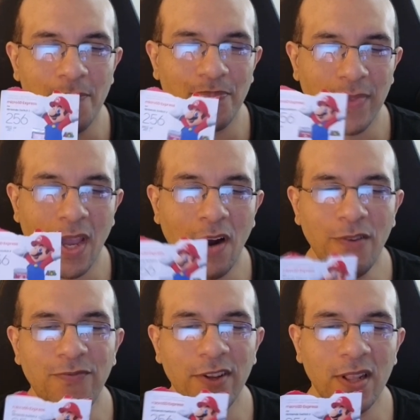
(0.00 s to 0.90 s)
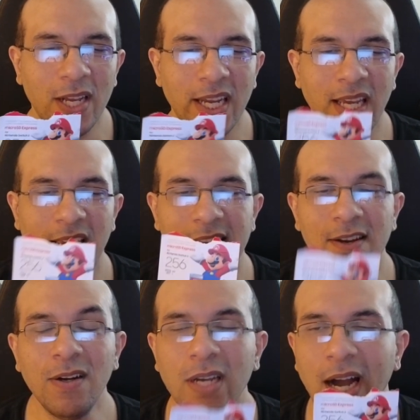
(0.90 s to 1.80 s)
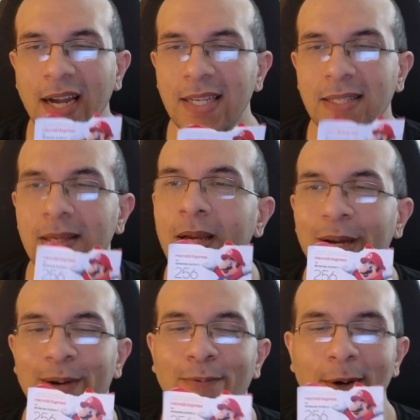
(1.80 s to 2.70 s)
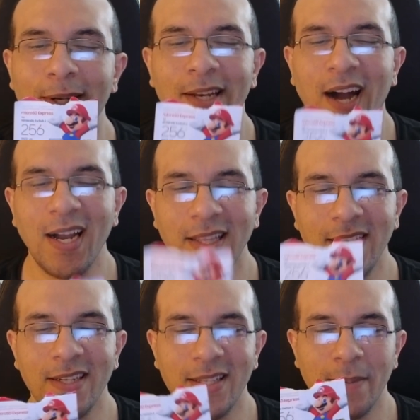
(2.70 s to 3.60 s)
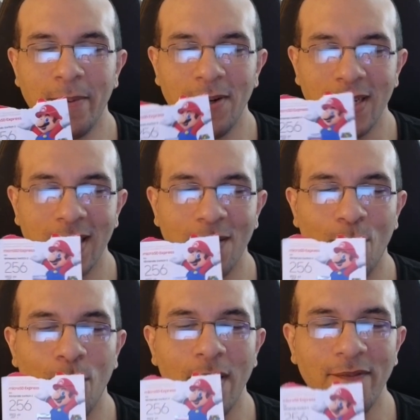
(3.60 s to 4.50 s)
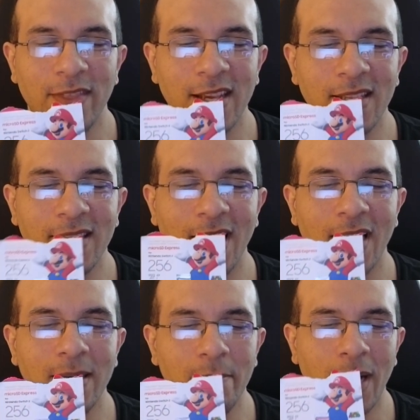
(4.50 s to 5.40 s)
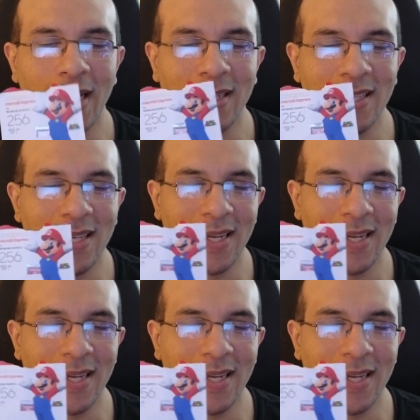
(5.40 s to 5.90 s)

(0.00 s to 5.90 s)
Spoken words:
Hopefully, you guys were not disappointed with this unboxing,